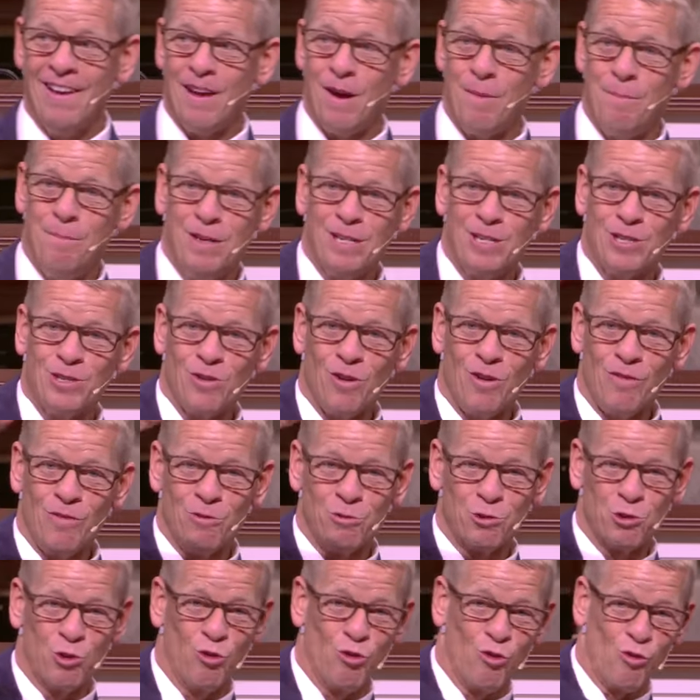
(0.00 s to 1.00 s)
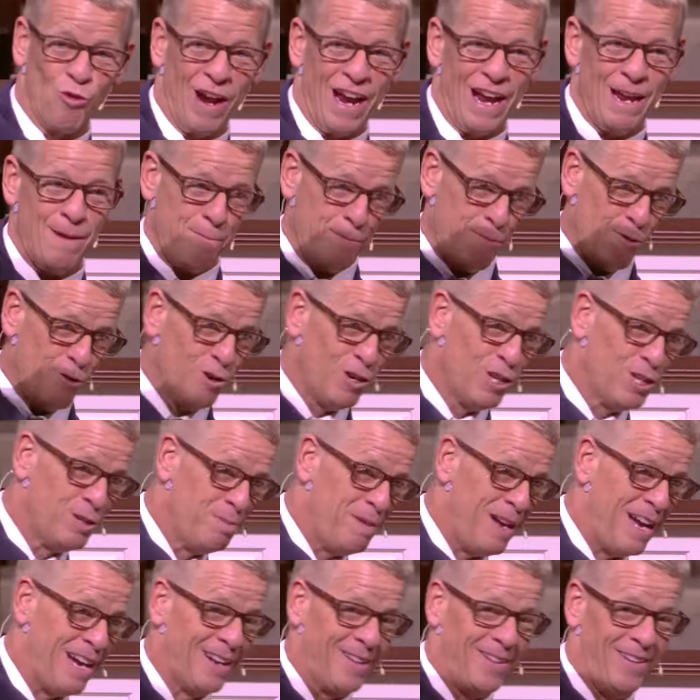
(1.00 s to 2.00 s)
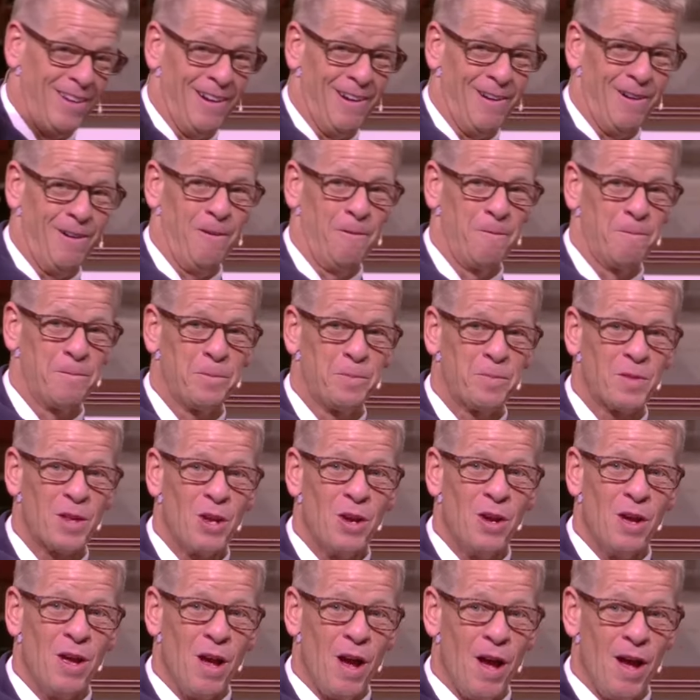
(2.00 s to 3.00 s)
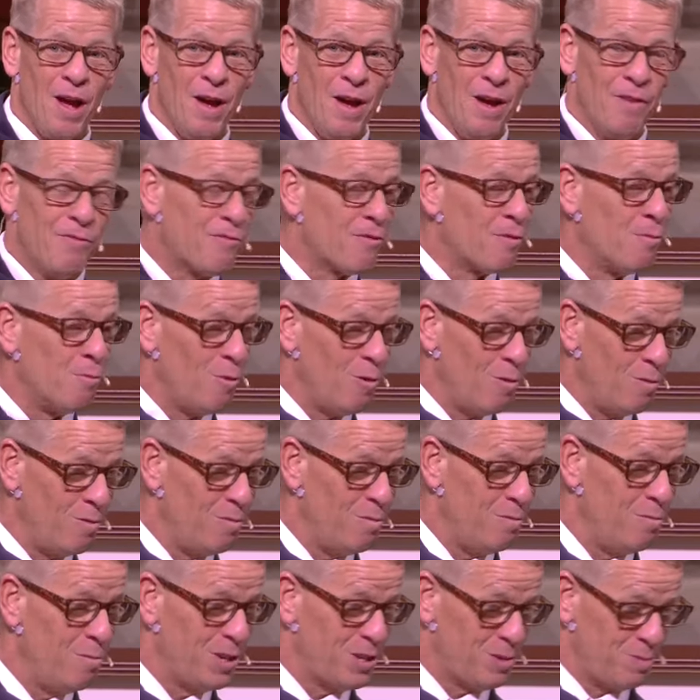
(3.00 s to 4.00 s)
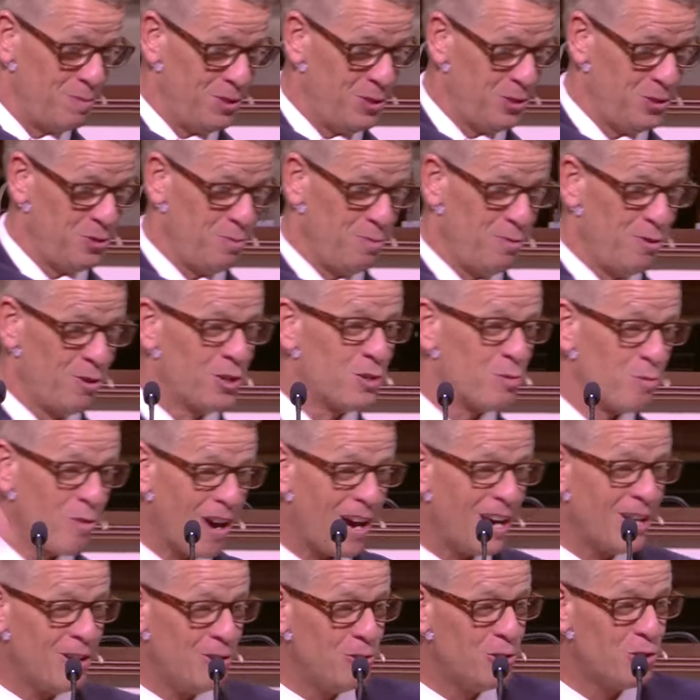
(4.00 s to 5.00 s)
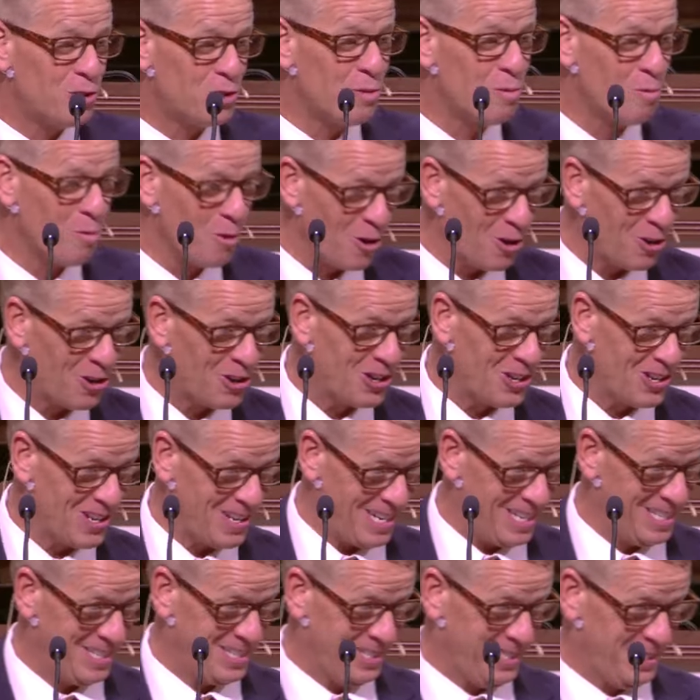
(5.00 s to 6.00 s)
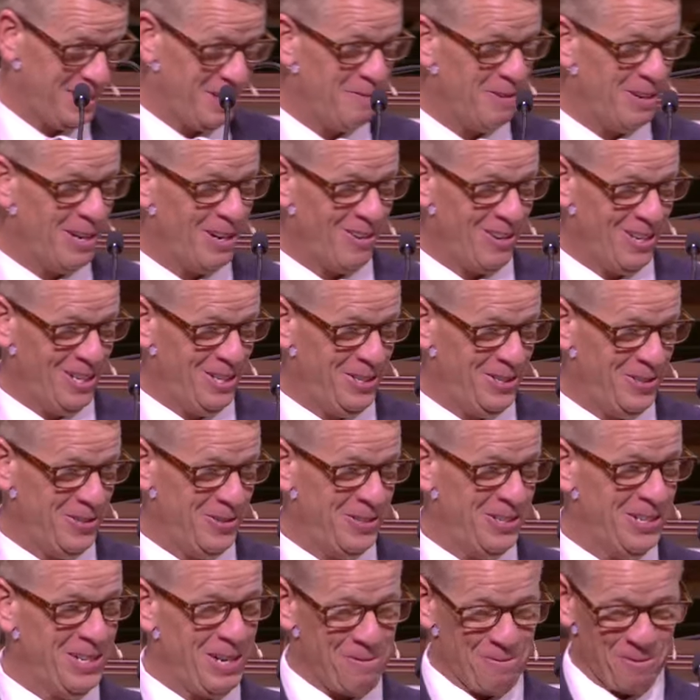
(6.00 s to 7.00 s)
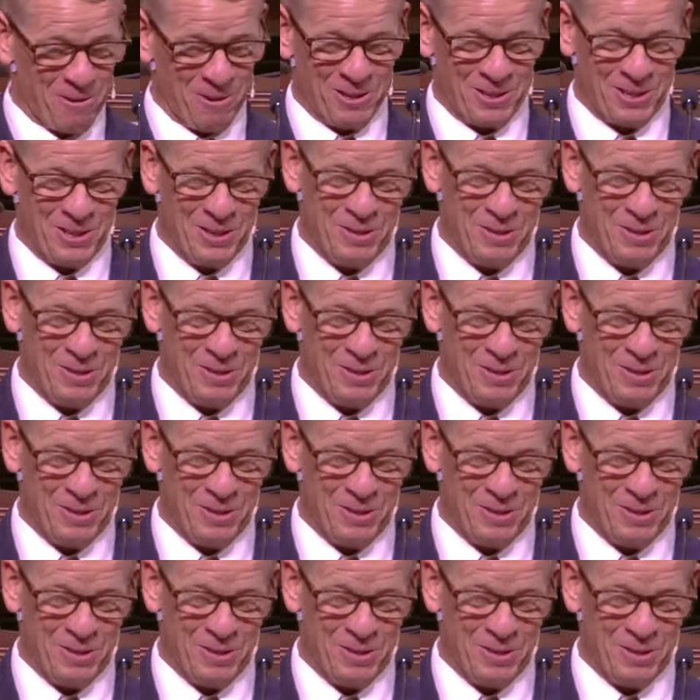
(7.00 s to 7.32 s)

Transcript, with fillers: Amidst all those great books back there uh, from Westminster Books, where I used to work as a seminary student, I worked